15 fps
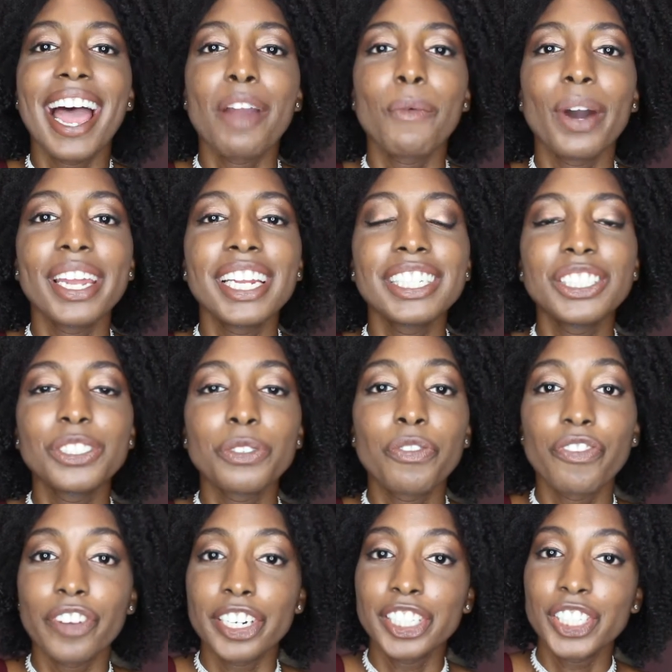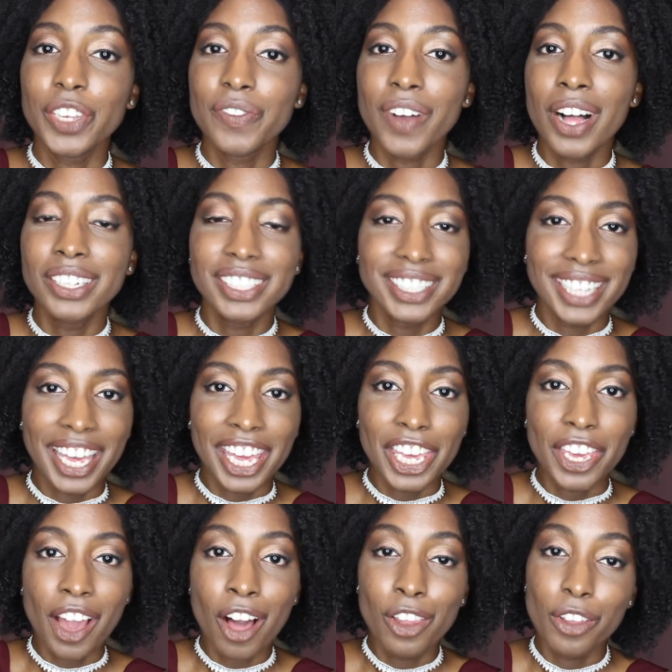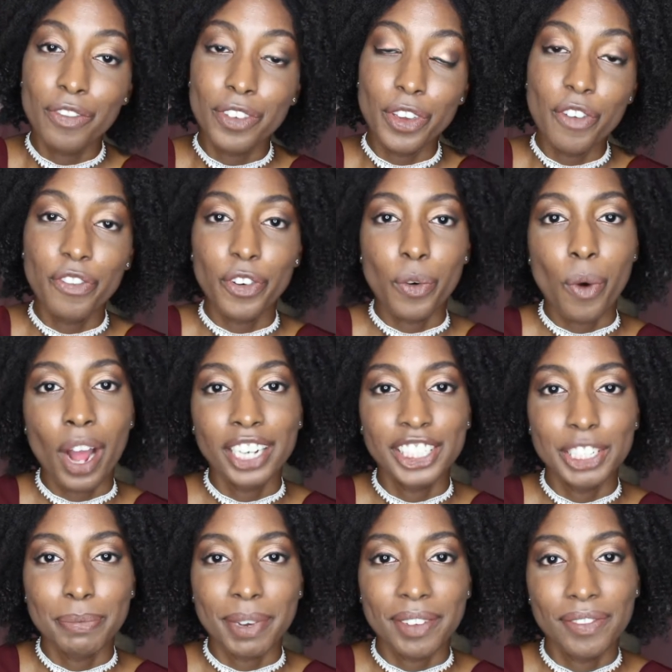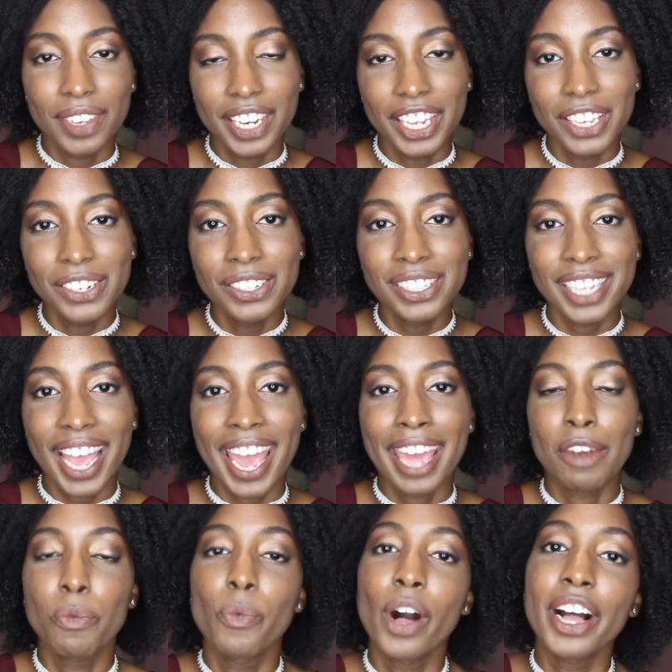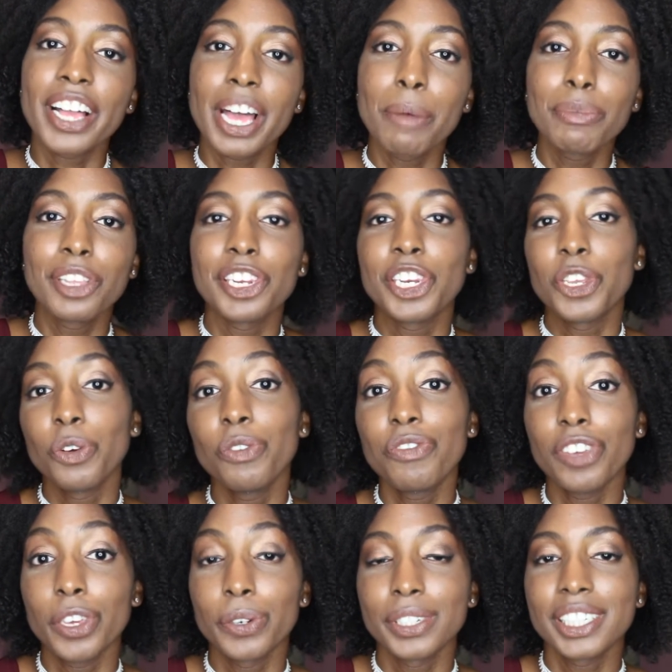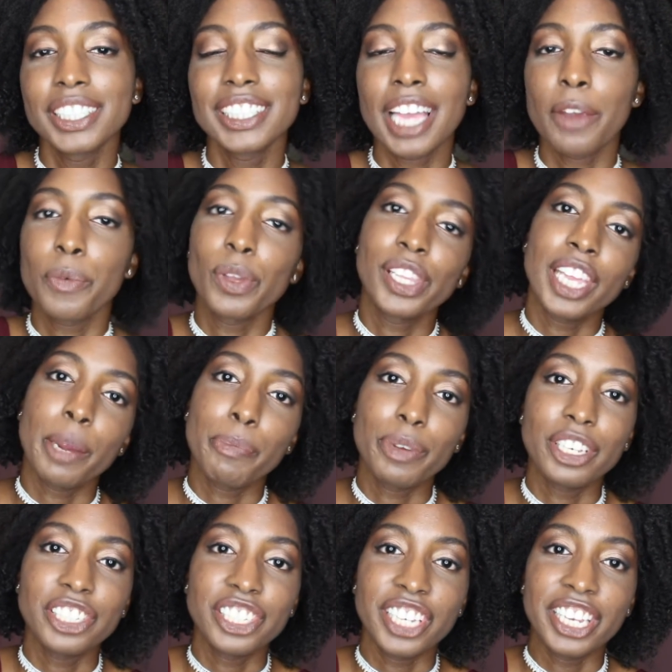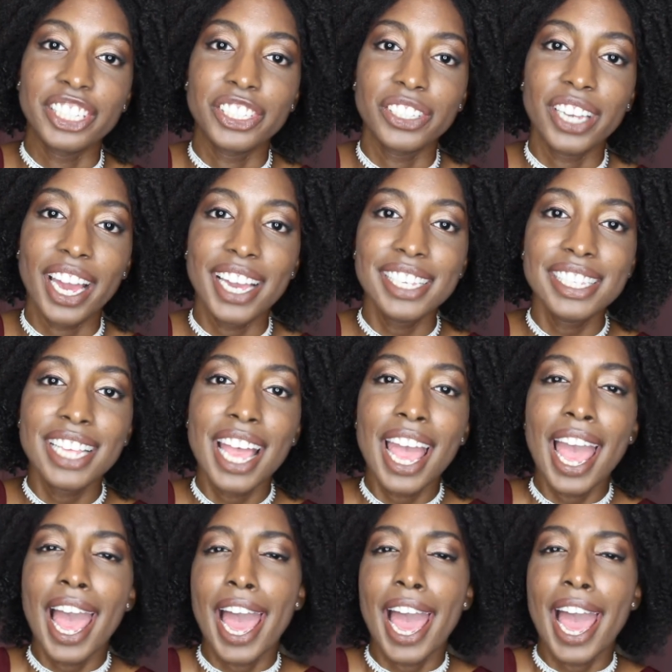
I wanted to first of all thank all of you for watching my videos and welcome the new viewers. I really appreciate you guys.